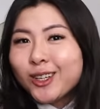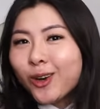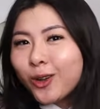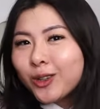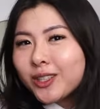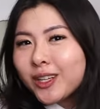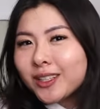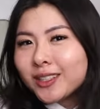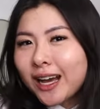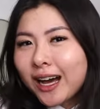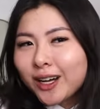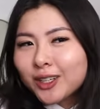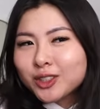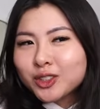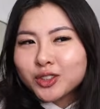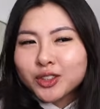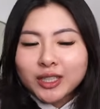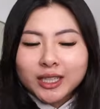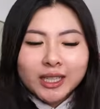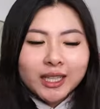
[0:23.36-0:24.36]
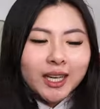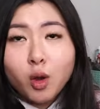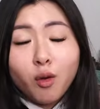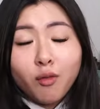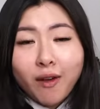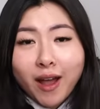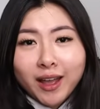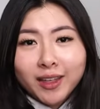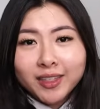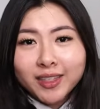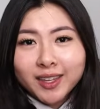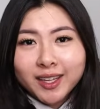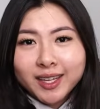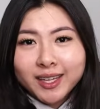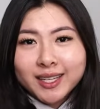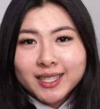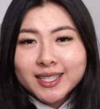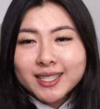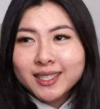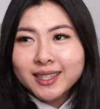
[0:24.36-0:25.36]
Go to a Dollar Tree, go find
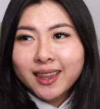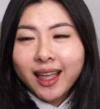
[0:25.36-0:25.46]
things